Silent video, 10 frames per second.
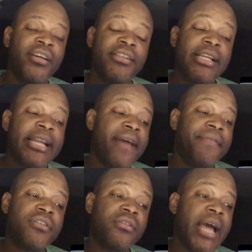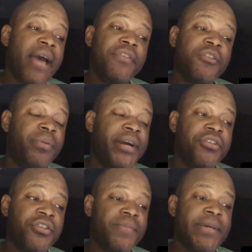So life is life is
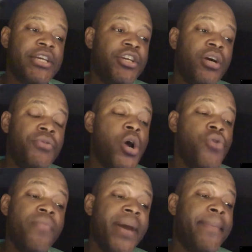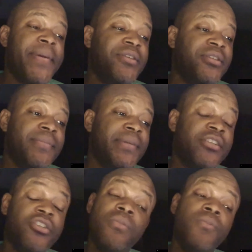precious, man. You don't know you might punch somebody
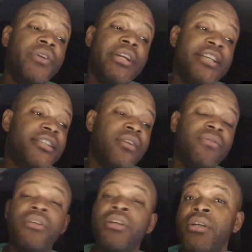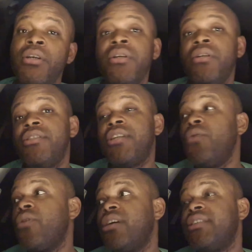somewhere that is gonna it's
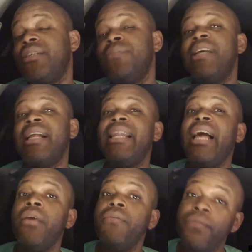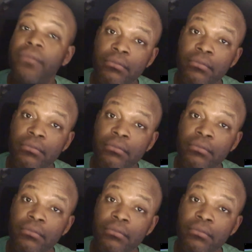gonna cost them their life.